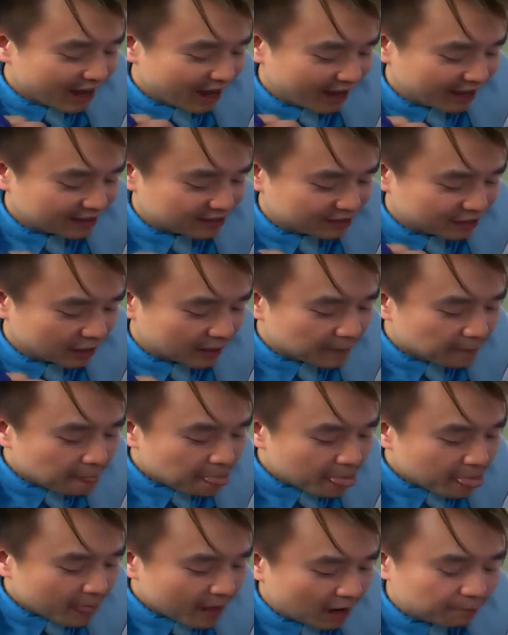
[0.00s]
And uh,
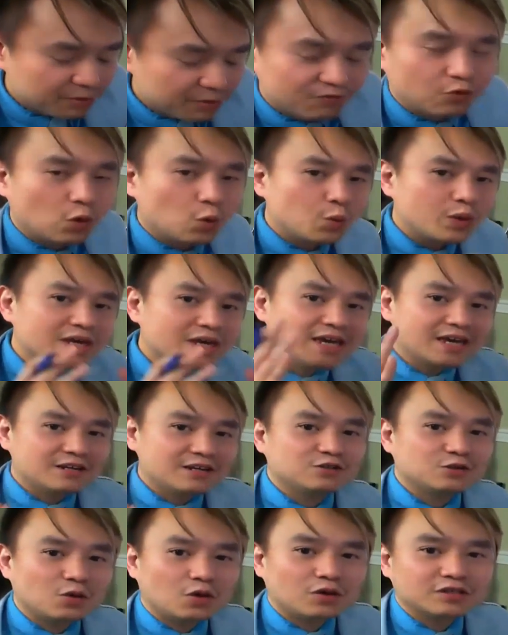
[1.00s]
um, before we
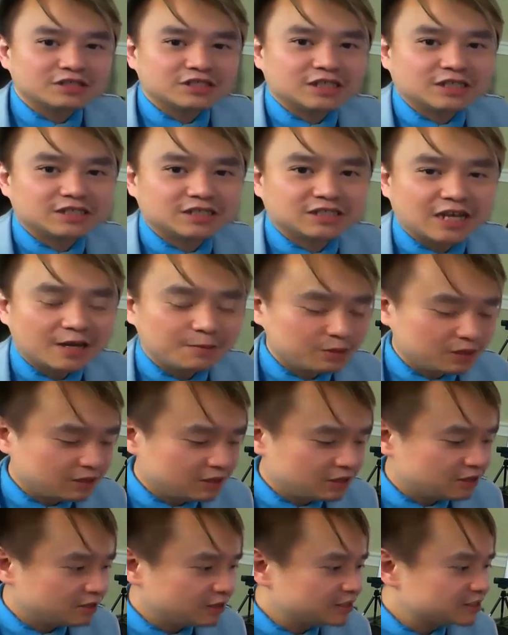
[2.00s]
get into all this excitement
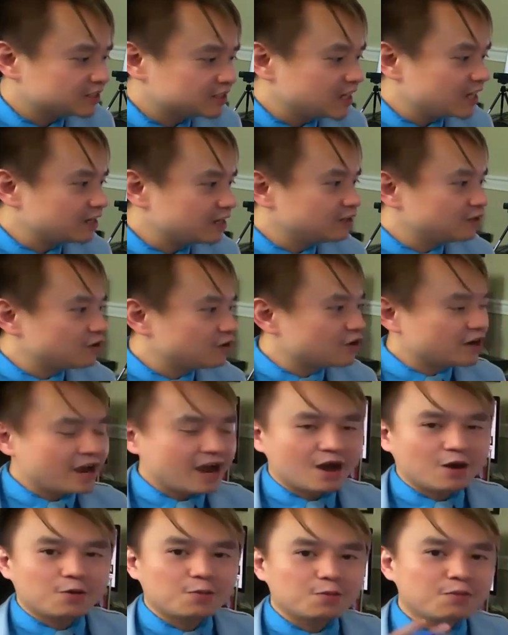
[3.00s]
here, let's kind of learn
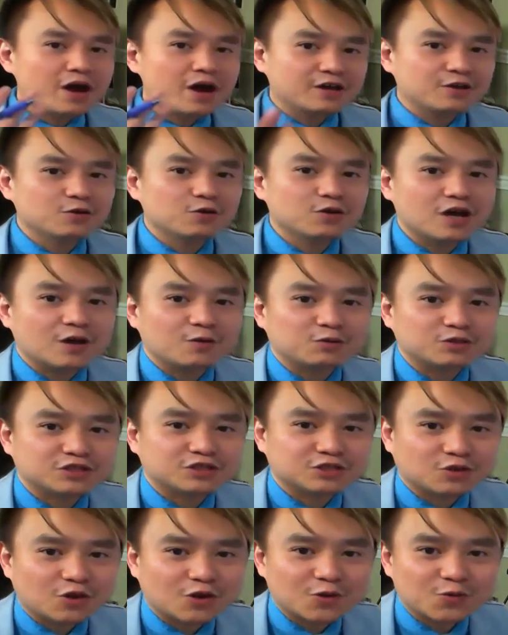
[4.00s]
how Michael got was
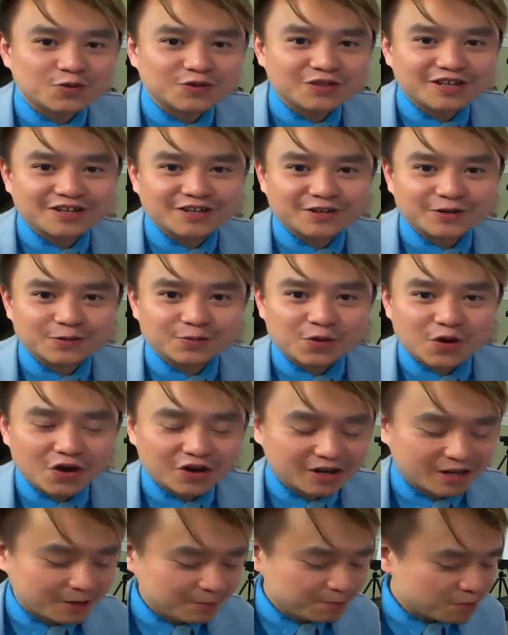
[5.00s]
started with internet
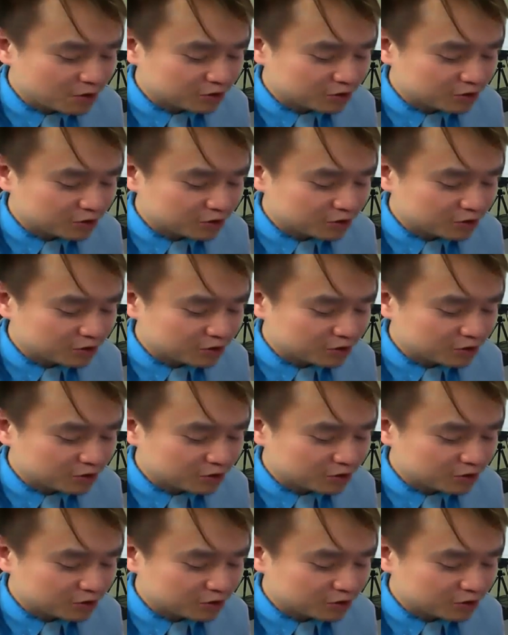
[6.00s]
marketing.